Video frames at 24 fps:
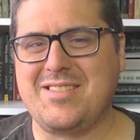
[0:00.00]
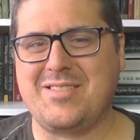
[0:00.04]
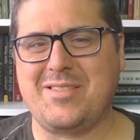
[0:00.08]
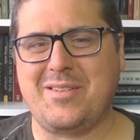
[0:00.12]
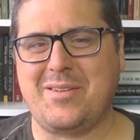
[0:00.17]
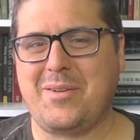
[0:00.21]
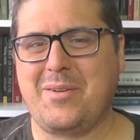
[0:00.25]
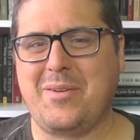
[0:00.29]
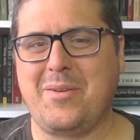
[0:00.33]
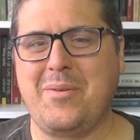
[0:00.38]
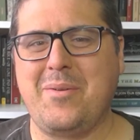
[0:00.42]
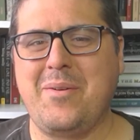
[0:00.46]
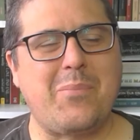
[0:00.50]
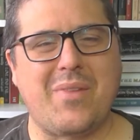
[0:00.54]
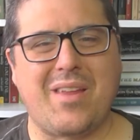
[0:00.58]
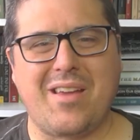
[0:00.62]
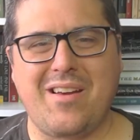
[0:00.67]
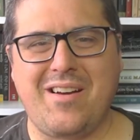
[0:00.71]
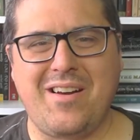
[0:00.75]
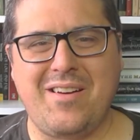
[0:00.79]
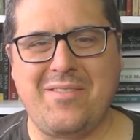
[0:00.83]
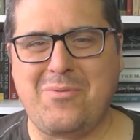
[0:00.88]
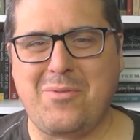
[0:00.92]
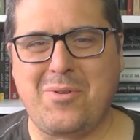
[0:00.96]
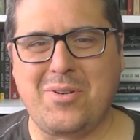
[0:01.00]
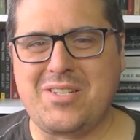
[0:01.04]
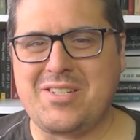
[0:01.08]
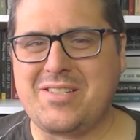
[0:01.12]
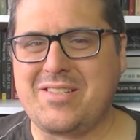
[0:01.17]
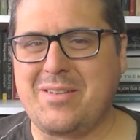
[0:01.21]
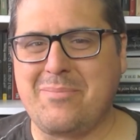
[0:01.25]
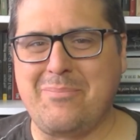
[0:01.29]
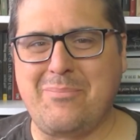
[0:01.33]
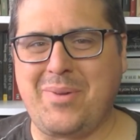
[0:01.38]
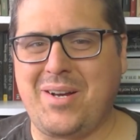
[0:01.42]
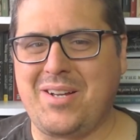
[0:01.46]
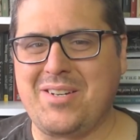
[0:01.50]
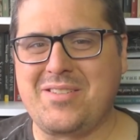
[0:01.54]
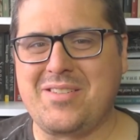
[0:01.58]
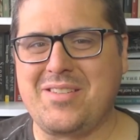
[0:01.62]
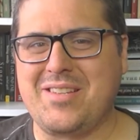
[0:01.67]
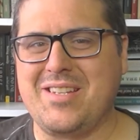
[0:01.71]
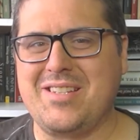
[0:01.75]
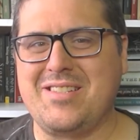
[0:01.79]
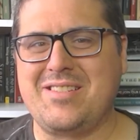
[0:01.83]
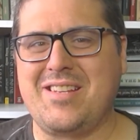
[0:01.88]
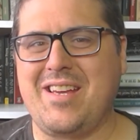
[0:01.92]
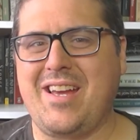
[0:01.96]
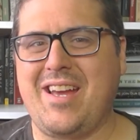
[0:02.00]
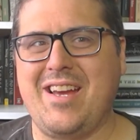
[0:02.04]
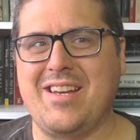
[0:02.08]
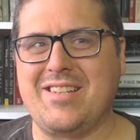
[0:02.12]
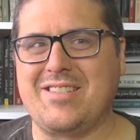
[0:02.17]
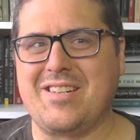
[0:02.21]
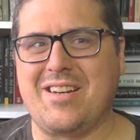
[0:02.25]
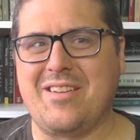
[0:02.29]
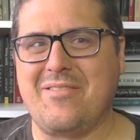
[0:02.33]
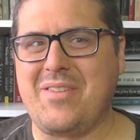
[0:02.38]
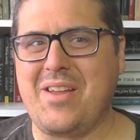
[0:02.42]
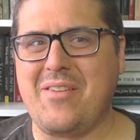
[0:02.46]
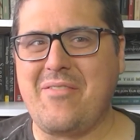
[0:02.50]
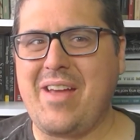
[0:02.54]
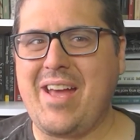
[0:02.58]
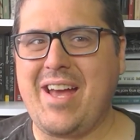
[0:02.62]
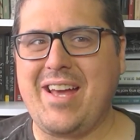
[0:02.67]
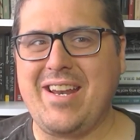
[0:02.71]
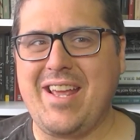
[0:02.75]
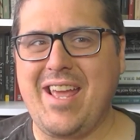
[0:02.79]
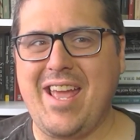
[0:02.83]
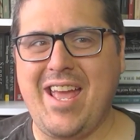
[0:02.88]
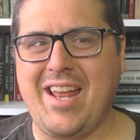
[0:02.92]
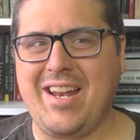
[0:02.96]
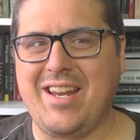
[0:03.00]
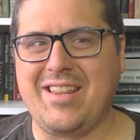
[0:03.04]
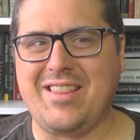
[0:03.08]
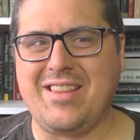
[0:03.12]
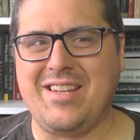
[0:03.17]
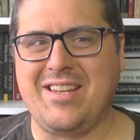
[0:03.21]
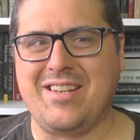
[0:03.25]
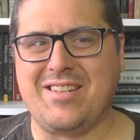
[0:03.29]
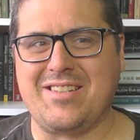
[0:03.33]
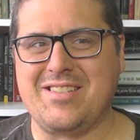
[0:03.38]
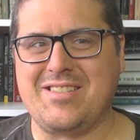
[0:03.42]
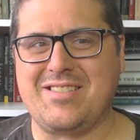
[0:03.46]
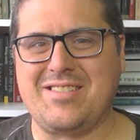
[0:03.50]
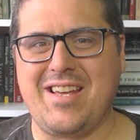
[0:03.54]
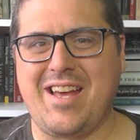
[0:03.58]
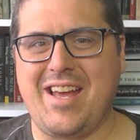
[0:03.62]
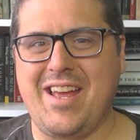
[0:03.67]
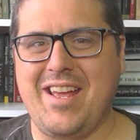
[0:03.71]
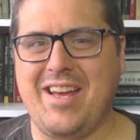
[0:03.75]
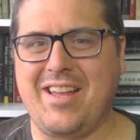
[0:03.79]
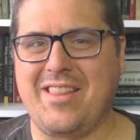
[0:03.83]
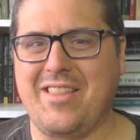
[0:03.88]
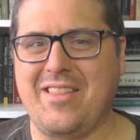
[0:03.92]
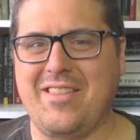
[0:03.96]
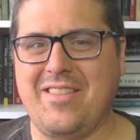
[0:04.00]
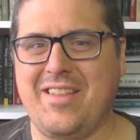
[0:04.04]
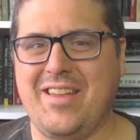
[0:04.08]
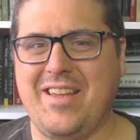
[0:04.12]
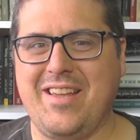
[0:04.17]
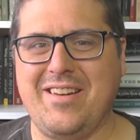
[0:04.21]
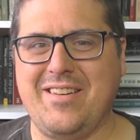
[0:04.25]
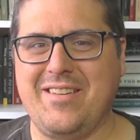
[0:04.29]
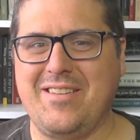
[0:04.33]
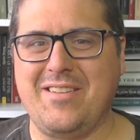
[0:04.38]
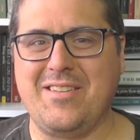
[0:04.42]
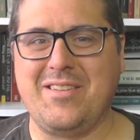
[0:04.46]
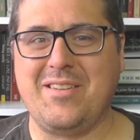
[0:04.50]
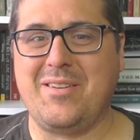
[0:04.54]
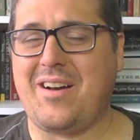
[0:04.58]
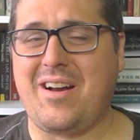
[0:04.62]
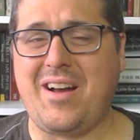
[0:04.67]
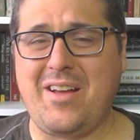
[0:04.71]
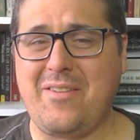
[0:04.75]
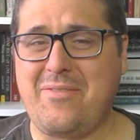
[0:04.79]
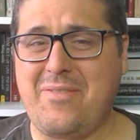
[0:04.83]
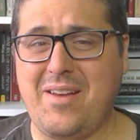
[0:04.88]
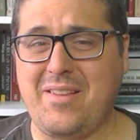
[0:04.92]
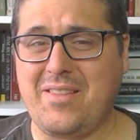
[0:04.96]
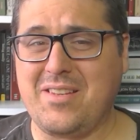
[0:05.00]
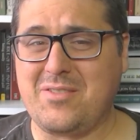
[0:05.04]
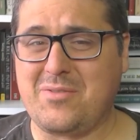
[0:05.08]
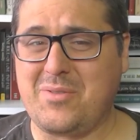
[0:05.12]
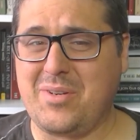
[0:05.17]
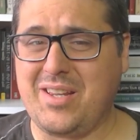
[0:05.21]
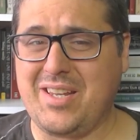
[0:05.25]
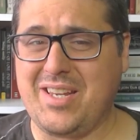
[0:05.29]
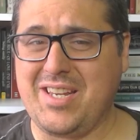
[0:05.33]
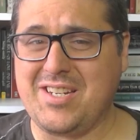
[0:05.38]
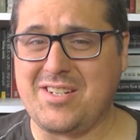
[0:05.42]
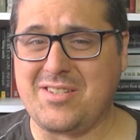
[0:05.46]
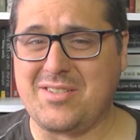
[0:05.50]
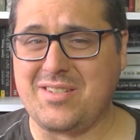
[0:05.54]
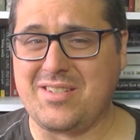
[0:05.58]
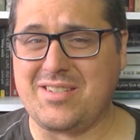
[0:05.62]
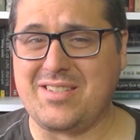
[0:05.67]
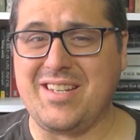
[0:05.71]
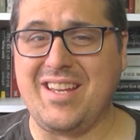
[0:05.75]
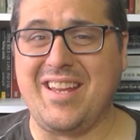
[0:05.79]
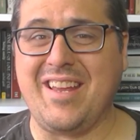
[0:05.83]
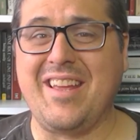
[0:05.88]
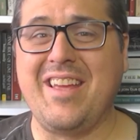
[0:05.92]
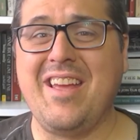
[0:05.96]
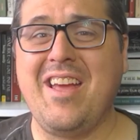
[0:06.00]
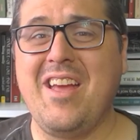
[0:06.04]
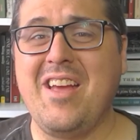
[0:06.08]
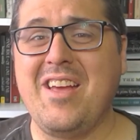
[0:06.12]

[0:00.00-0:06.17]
So I've watched a bunch of these tags and I've never had anything to say other than I found this really interesting.